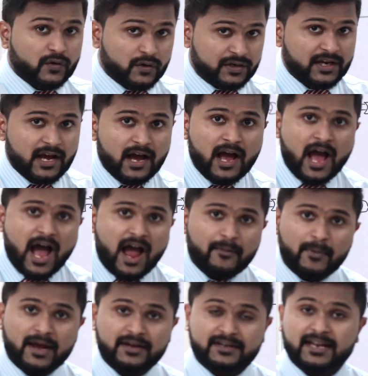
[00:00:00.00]
So here I
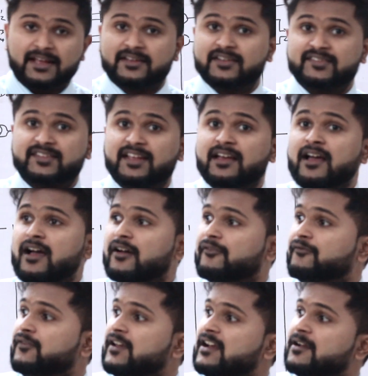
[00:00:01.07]
might take say a
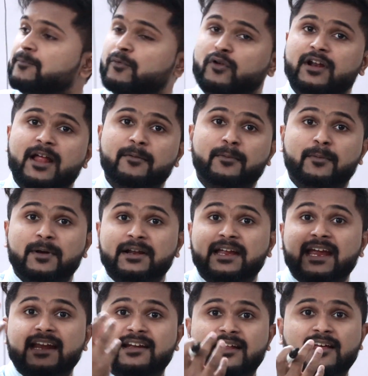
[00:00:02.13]
field programmable
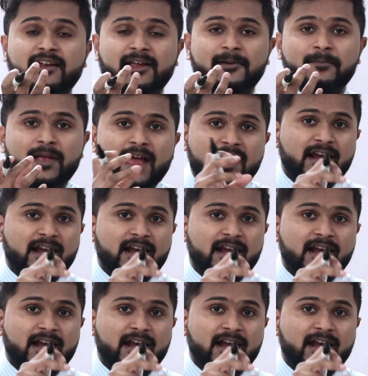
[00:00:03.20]
gate array